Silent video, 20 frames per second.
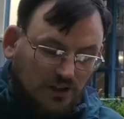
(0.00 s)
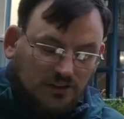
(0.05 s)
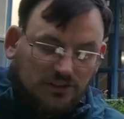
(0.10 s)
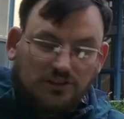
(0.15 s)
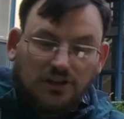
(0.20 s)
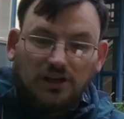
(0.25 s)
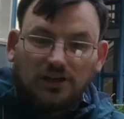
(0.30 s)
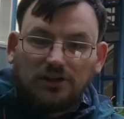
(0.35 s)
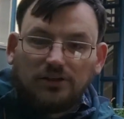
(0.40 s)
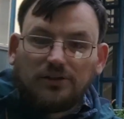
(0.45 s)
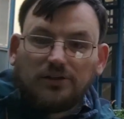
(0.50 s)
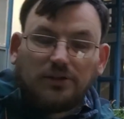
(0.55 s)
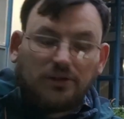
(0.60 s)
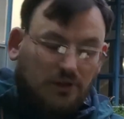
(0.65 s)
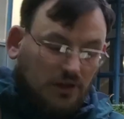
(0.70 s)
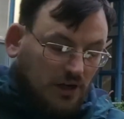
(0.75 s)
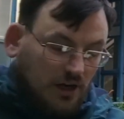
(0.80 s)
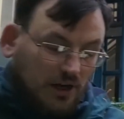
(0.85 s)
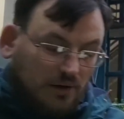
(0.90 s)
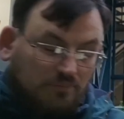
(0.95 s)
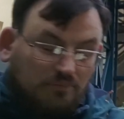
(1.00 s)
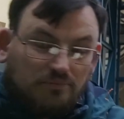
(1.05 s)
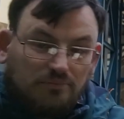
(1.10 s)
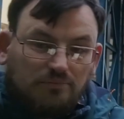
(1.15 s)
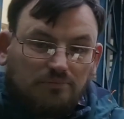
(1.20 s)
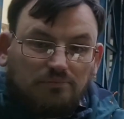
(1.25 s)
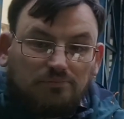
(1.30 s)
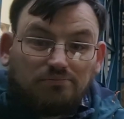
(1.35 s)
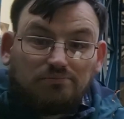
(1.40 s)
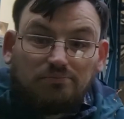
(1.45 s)
So
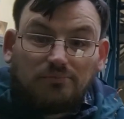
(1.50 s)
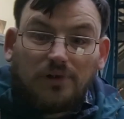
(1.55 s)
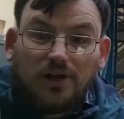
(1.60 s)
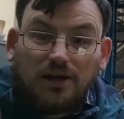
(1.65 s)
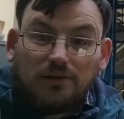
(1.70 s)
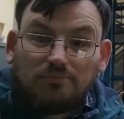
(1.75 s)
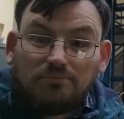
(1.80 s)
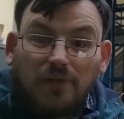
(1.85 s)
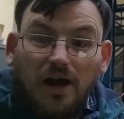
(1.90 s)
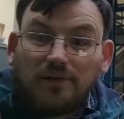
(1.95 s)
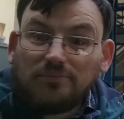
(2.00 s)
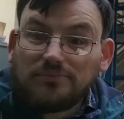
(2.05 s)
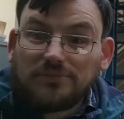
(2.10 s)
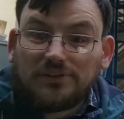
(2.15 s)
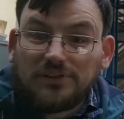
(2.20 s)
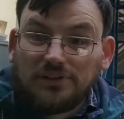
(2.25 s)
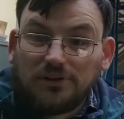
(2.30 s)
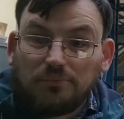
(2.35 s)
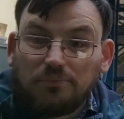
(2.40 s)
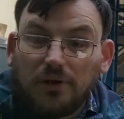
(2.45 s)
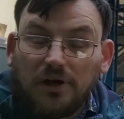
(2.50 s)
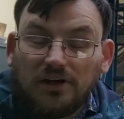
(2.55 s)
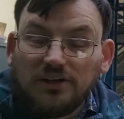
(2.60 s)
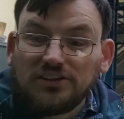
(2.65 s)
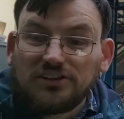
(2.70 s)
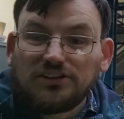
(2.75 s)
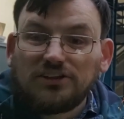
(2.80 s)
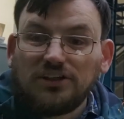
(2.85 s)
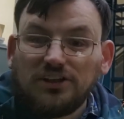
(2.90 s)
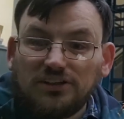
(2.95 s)
maps in the
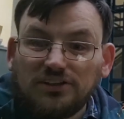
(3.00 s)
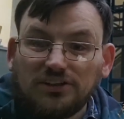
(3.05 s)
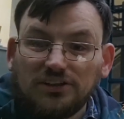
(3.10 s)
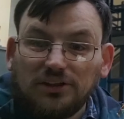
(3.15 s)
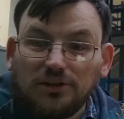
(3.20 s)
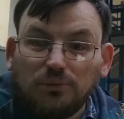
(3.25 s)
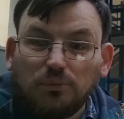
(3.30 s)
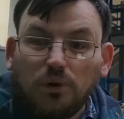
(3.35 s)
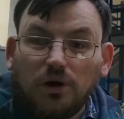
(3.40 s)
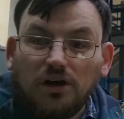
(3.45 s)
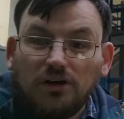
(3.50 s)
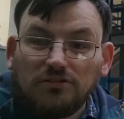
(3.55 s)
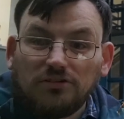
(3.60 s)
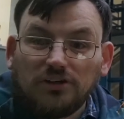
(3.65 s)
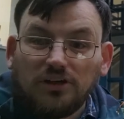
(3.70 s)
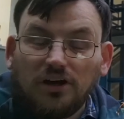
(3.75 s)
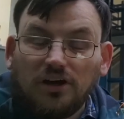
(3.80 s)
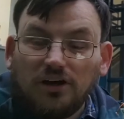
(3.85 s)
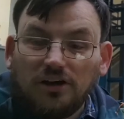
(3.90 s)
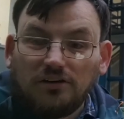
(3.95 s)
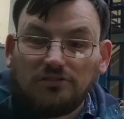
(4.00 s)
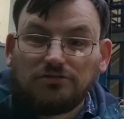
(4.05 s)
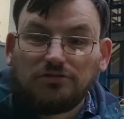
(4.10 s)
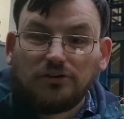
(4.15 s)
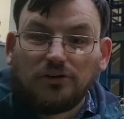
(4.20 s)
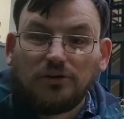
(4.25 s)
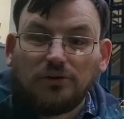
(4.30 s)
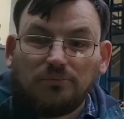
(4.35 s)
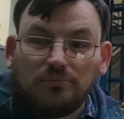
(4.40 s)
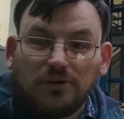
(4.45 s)
past certainly were an art
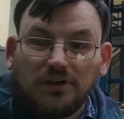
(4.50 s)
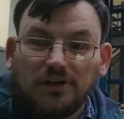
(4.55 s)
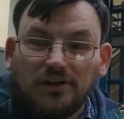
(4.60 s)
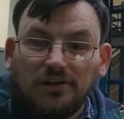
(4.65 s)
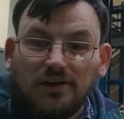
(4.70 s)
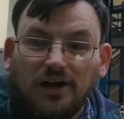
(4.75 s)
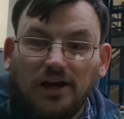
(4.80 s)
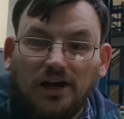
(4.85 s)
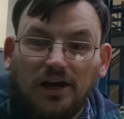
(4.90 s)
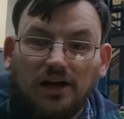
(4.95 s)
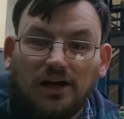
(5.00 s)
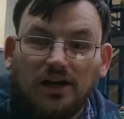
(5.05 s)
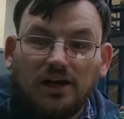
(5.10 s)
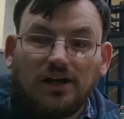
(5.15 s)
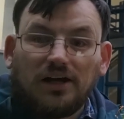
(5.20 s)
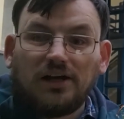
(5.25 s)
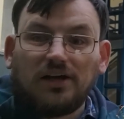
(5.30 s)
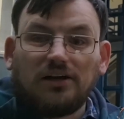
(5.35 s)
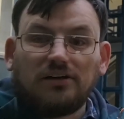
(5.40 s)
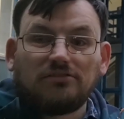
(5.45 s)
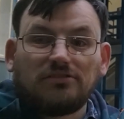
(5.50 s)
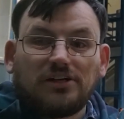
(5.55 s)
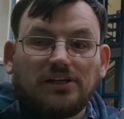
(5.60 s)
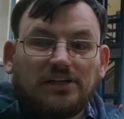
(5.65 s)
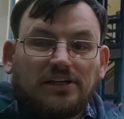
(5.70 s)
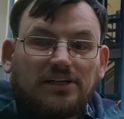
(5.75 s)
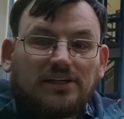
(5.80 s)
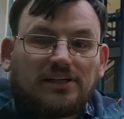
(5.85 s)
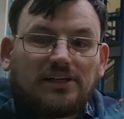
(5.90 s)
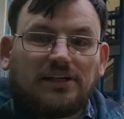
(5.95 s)
form and a
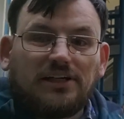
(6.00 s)
really